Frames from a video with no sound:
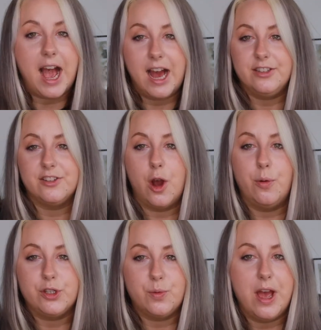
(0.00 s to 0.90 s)
and I
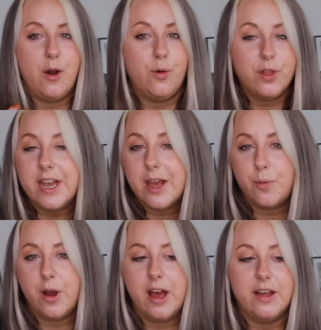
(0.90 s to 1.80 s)
want to wear all the
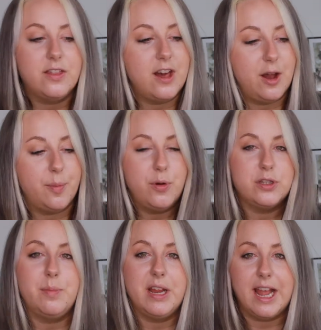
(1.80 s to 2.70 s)
knitwear that I
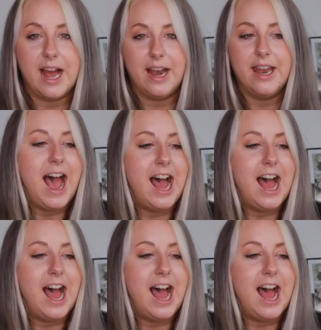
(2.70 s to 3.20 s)
possibly can